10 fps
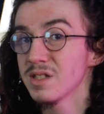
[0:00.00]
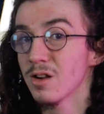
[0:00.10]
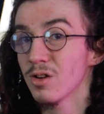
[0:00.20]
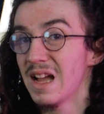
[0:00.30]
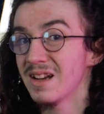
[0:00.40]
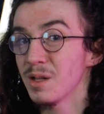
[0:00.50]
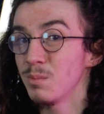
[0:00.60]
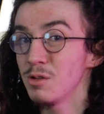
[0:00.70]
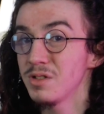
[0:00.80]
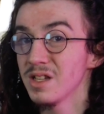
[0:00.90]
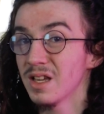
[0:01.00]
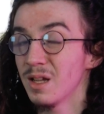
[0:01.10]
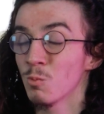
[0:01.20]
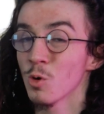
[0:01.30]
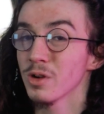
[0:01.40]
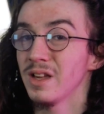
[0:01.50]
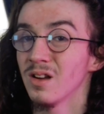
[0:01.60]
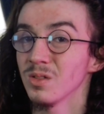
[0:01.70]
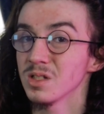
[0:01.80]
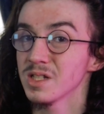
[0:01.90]
that are adding music and working
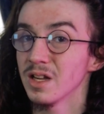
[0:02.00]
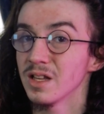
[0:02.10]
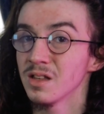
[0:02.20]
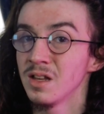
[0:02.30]
on the site.